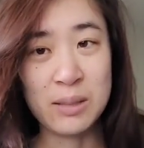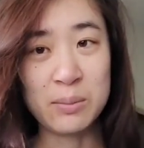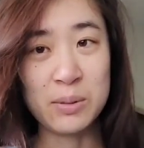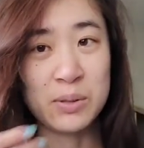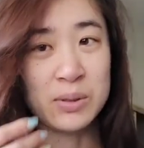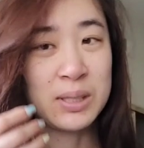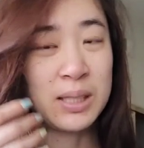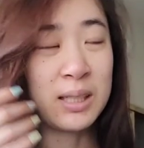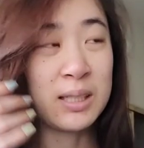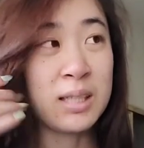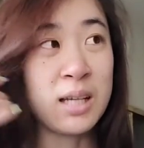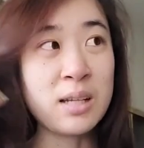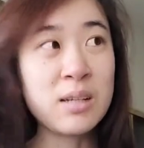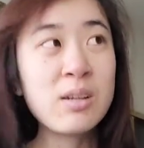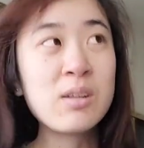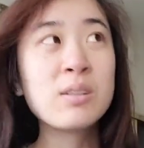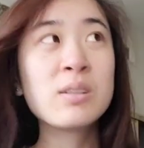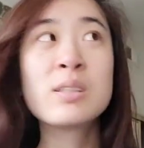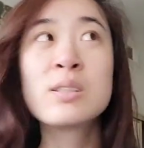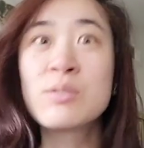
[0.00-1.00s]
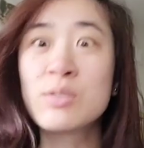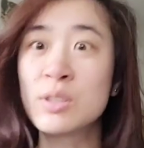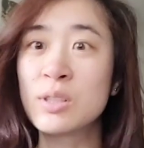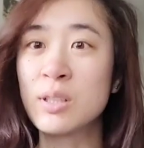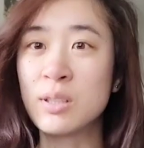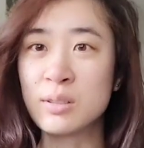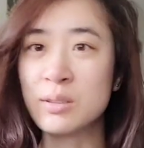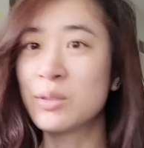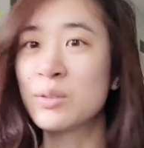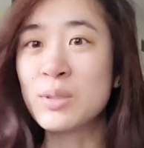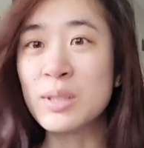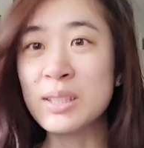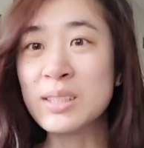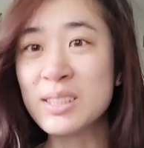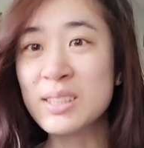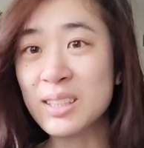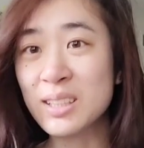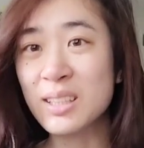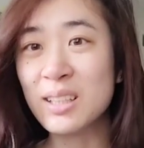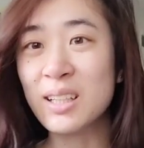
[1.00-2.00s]
So it's like $10 for a
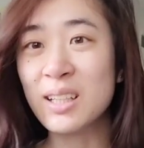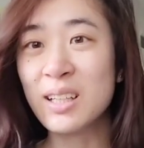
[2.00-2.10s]
consultation